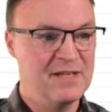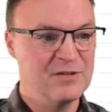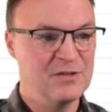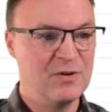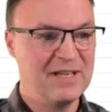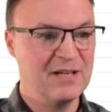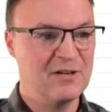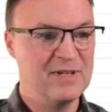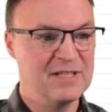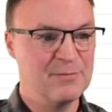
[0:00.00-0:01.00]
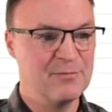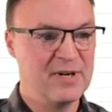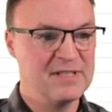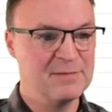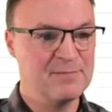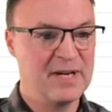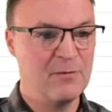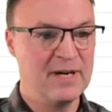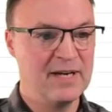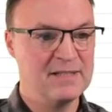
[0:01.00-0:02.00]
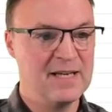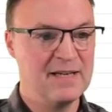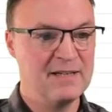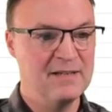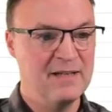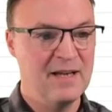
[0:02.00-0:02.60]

So it increased the prices by what I said.